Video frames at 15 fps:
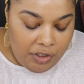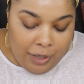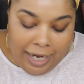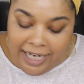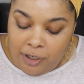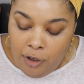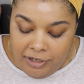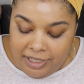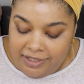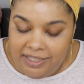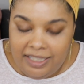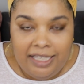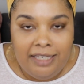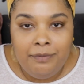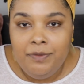So I can already
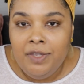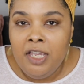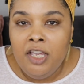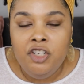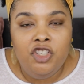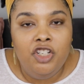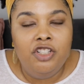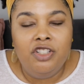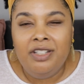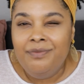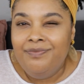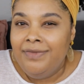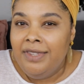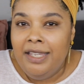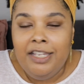see, just
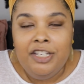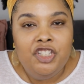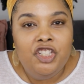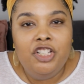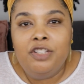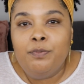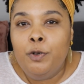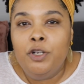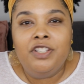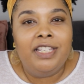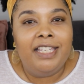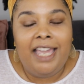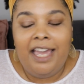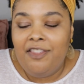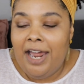put
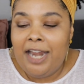together.